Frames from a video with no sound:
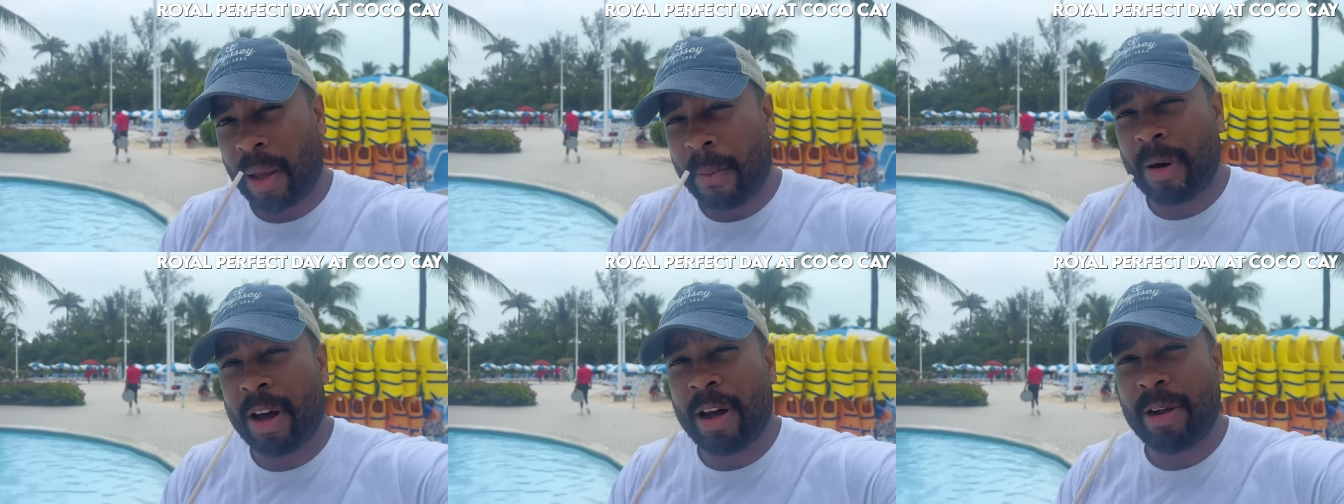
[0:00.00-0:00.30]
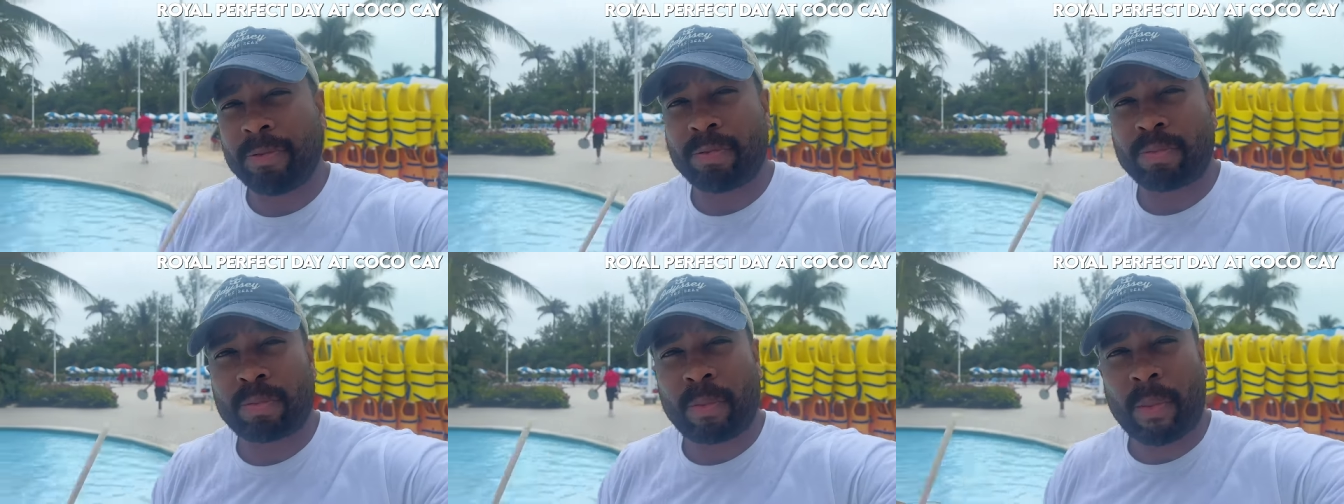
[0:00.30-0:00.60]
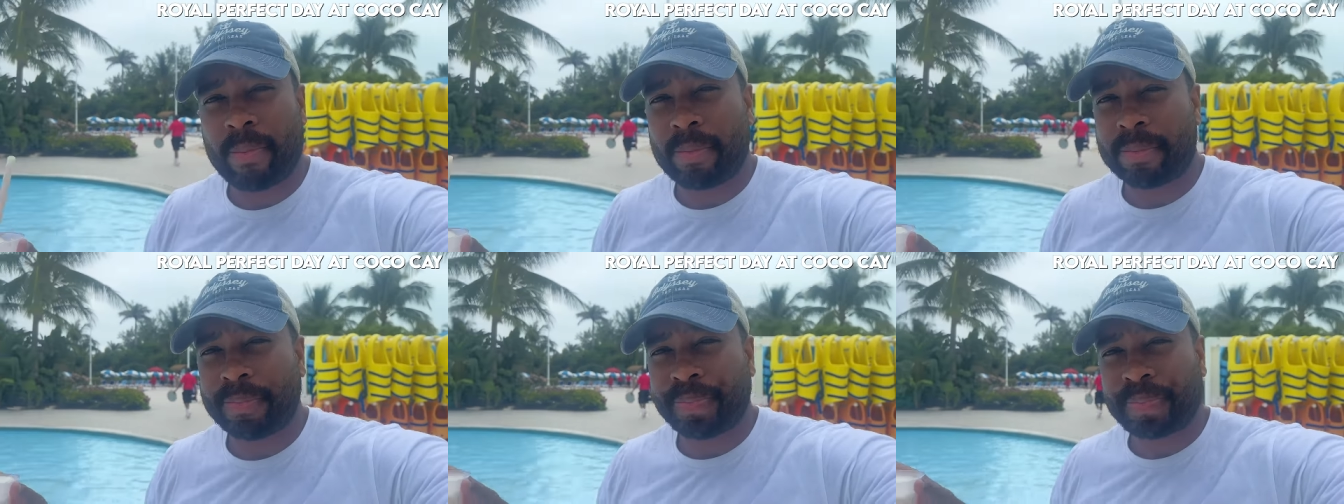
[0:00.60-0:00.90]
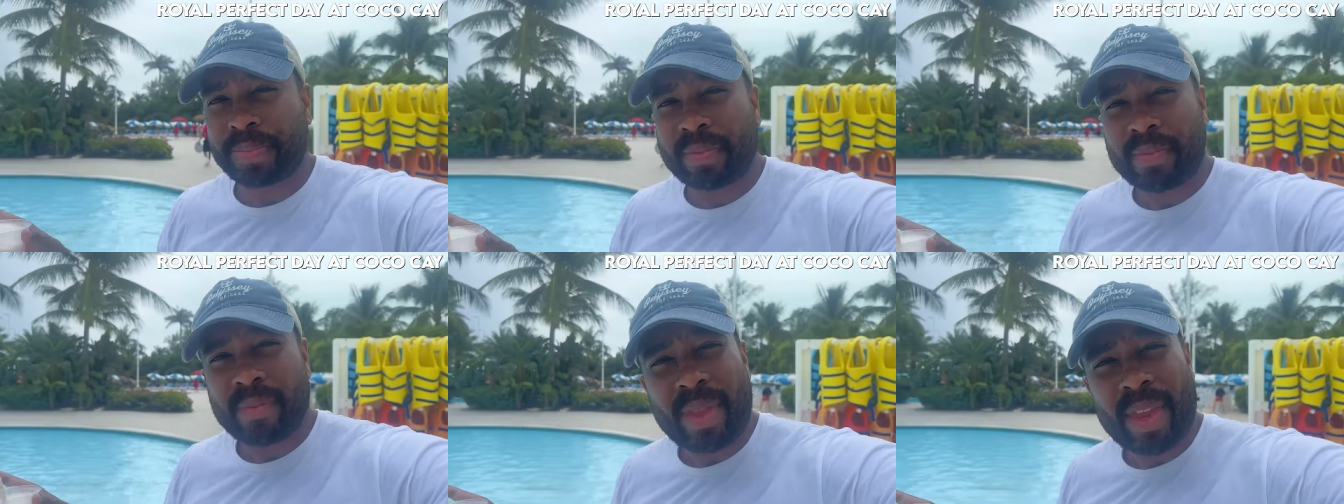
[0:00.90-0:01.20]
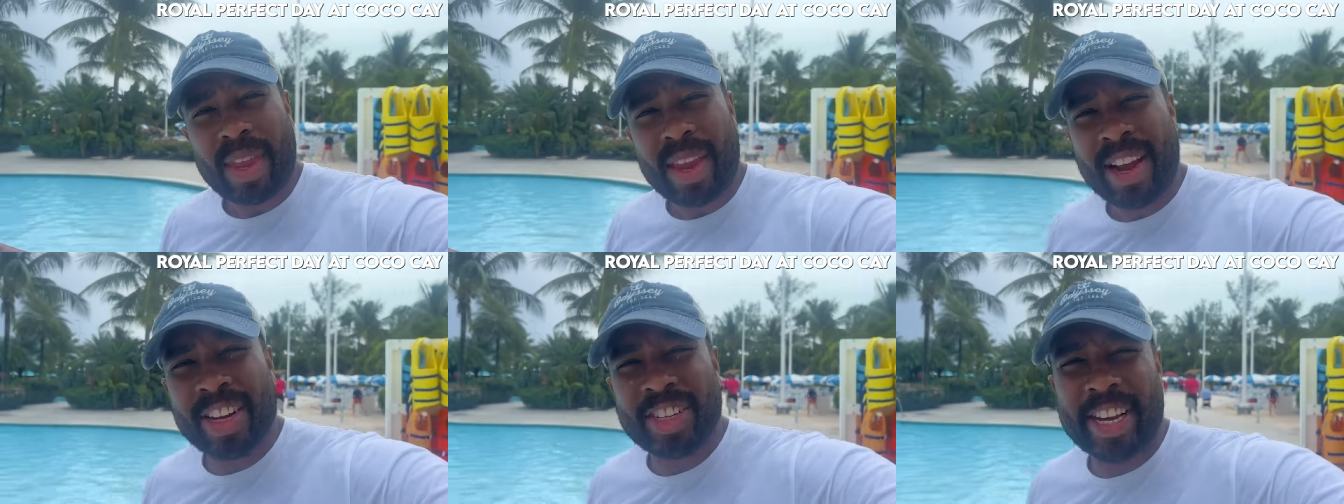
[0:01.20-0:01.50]
But
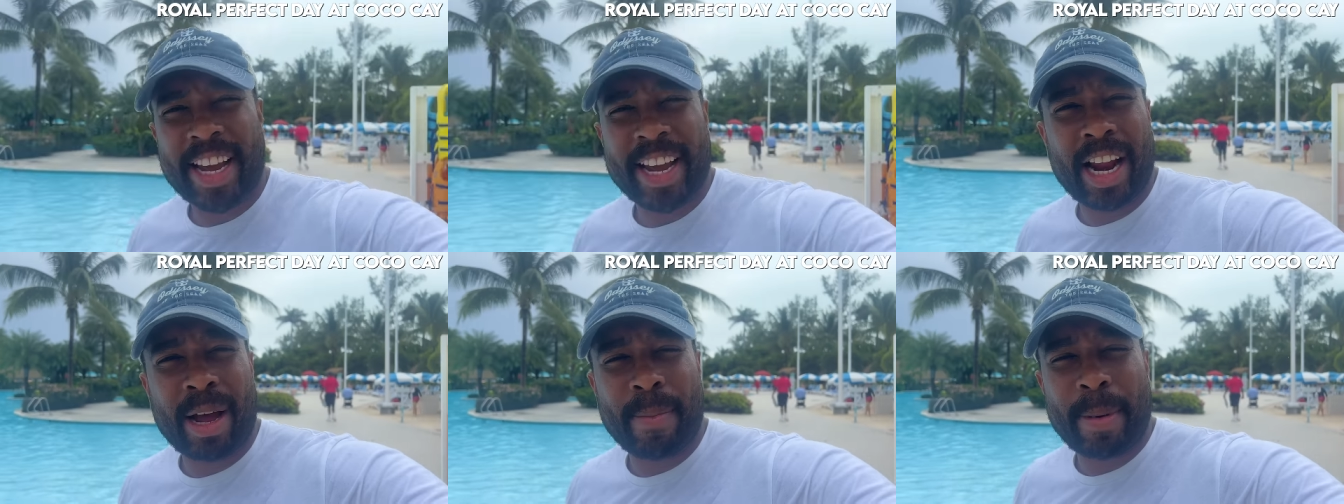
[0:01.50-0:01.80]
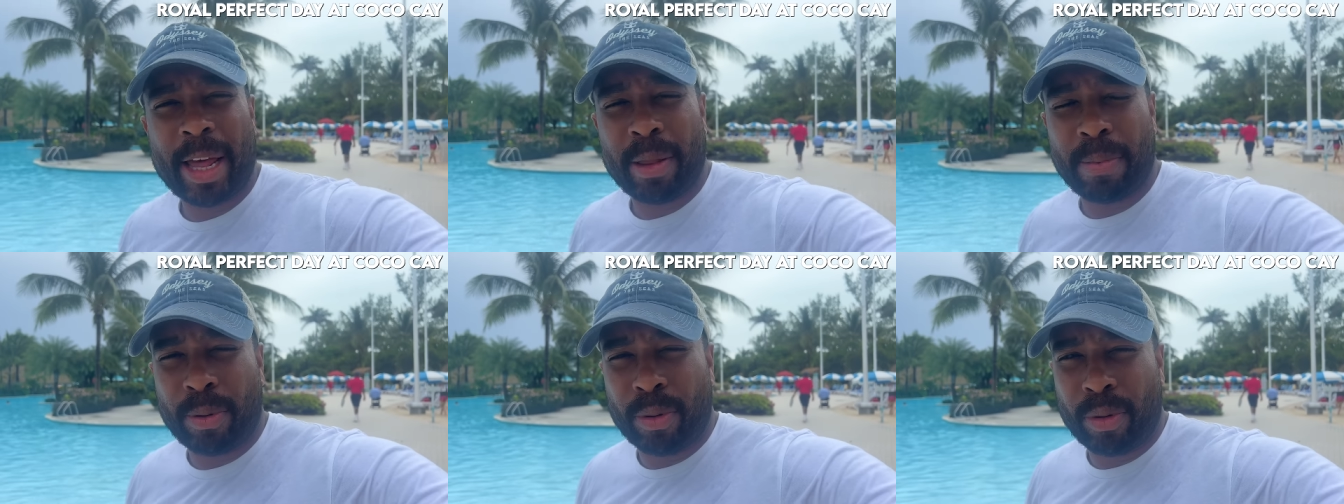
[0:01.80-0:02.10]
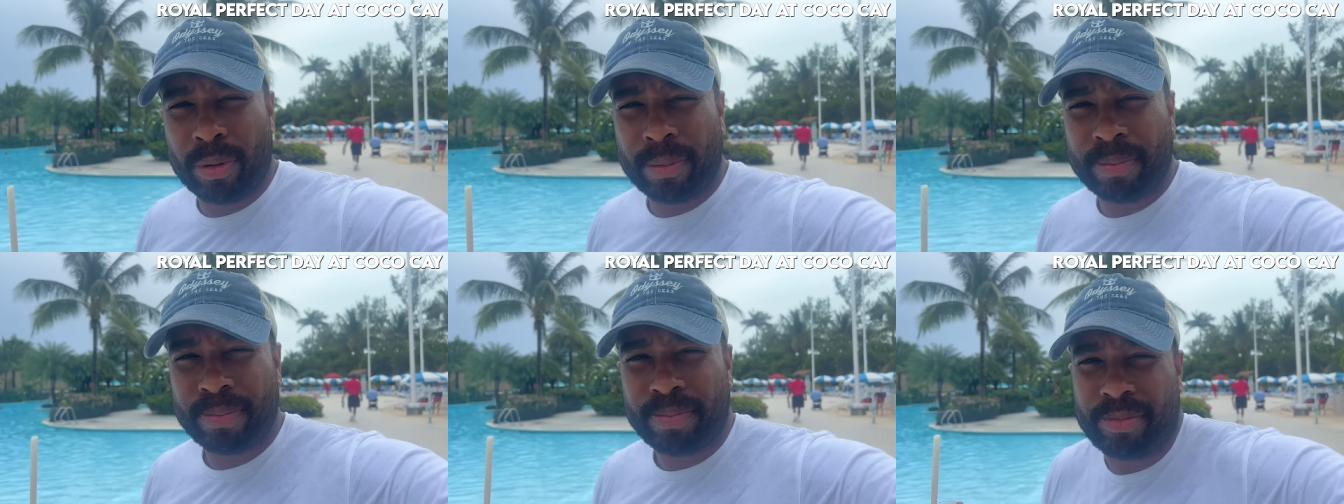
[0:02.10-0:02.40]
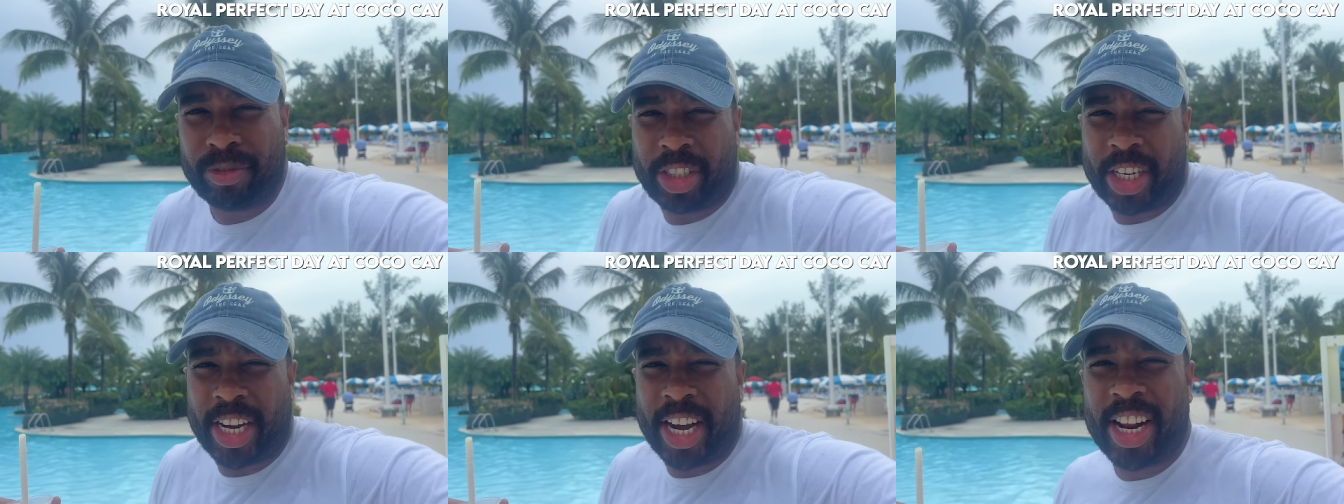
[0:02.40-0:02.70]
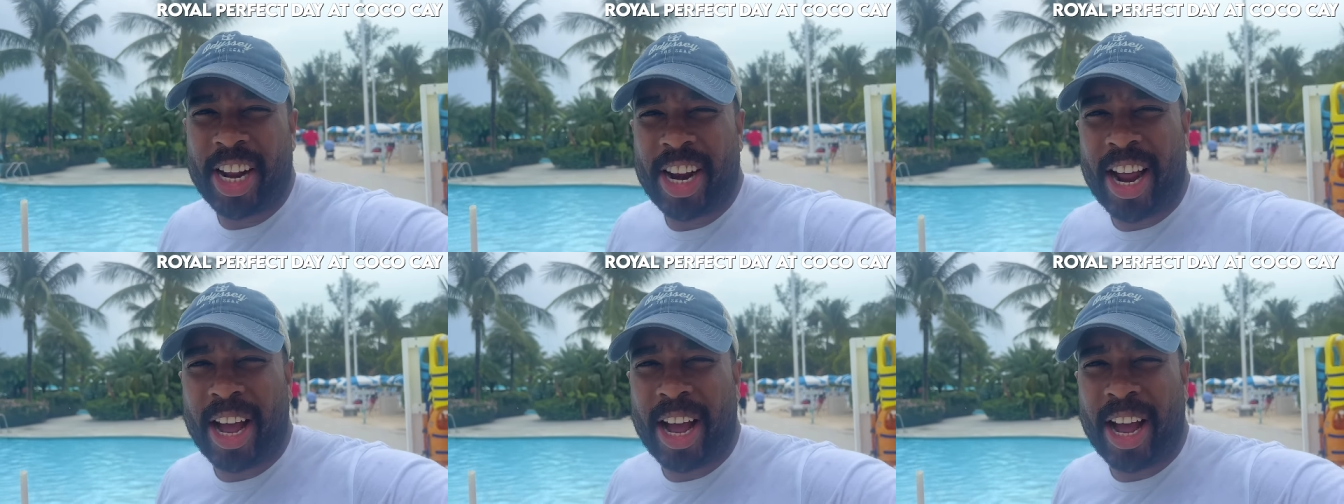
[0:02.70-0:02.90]
just hanging out by the pool, checking it